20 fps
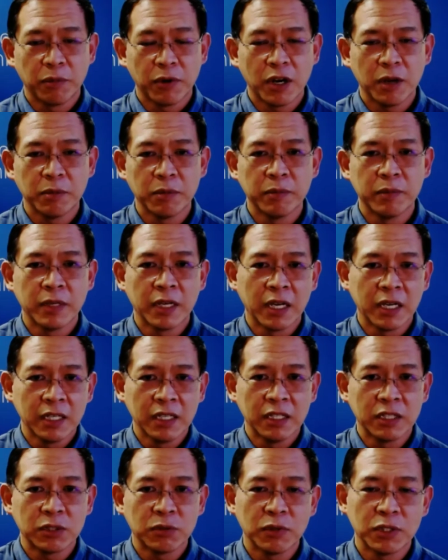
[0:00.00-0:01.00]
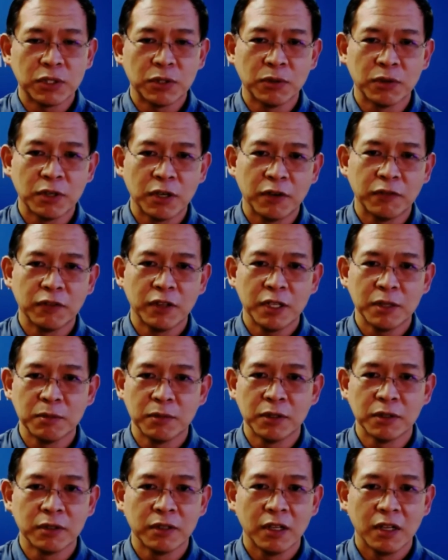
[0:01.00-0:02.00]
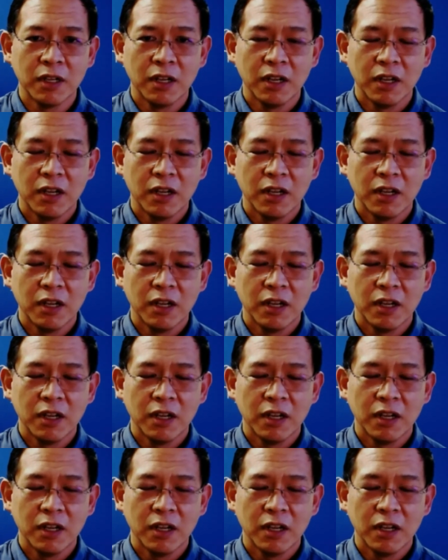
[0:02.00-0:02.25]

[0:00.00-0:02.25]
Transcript: got a problem and I need to switch to an offline mode.